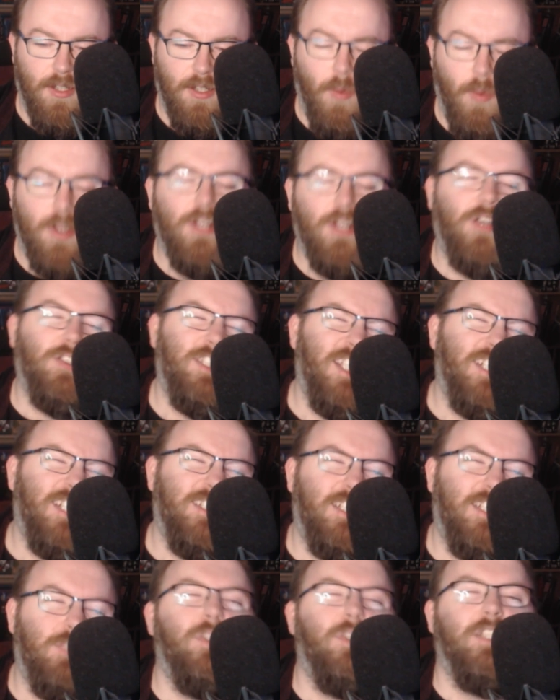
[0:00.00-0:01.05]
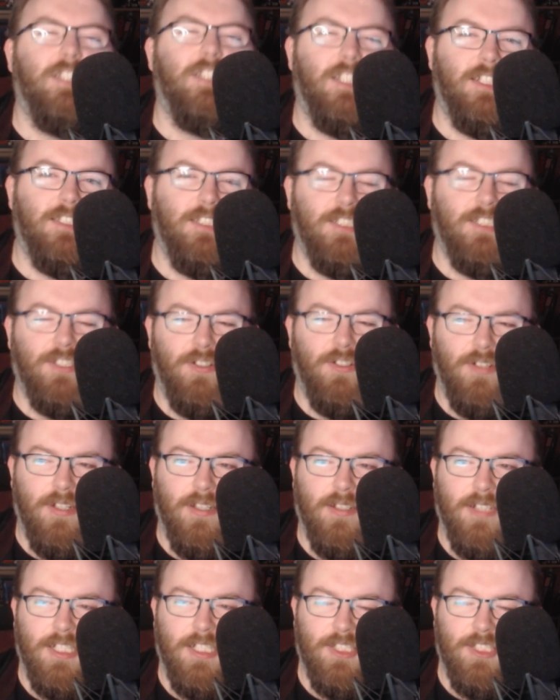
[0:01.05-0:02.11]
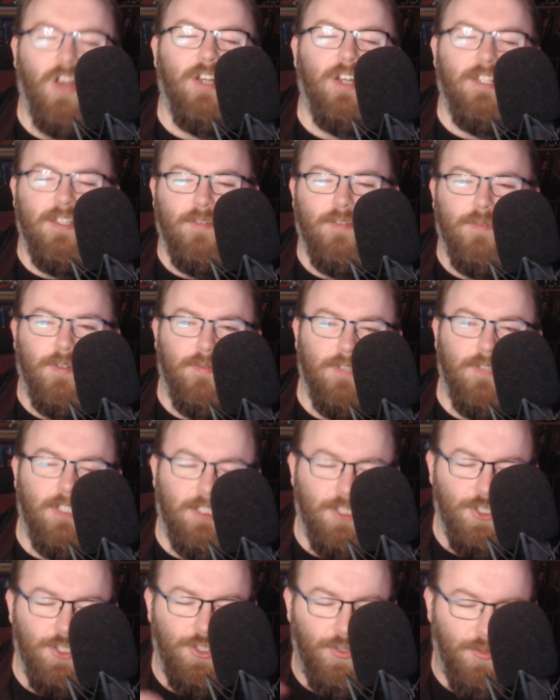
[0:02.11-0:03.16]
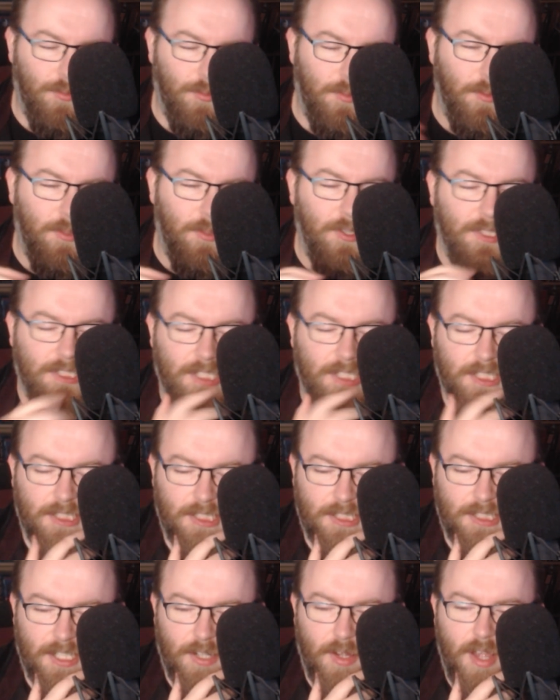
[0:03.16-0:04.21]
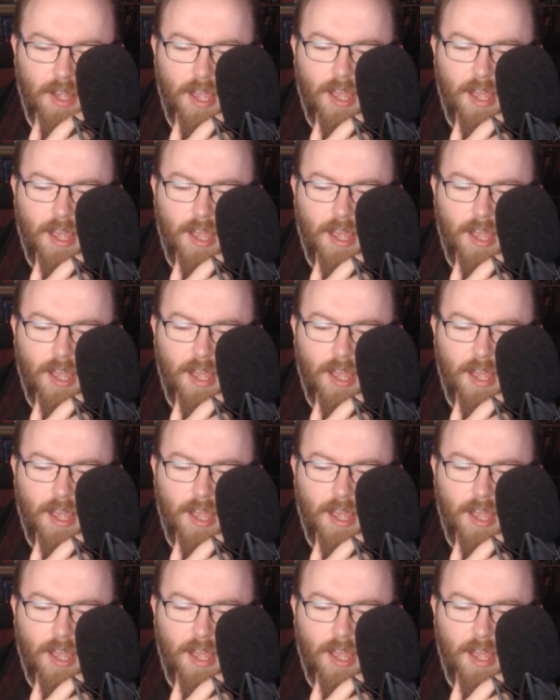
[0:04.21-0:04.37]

Oh wait, no, 60s. We're in the 60s, sorry. It started in the 50s, the show, but we're in the 60s now.